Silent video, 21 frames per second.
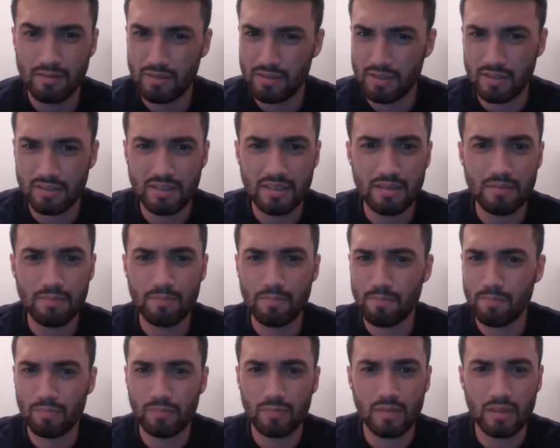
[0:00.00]
Does he?
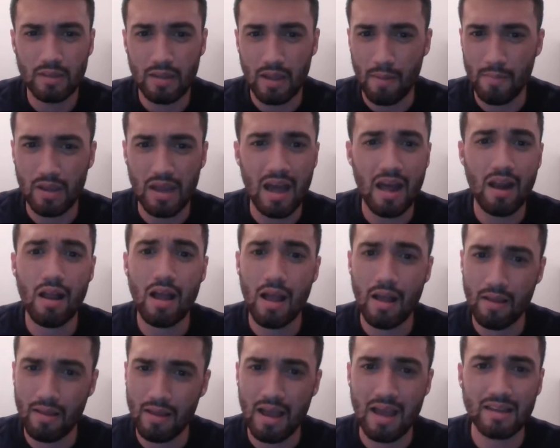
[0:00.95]
I mean, I
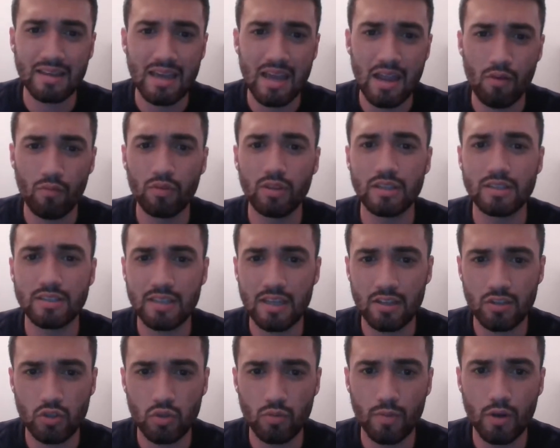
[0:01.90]
I can't really
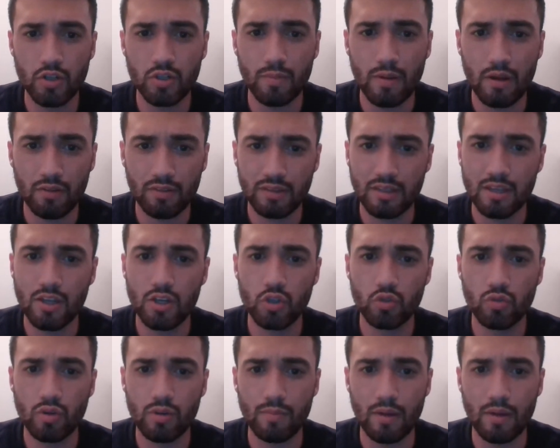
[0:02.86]
say too much about the injury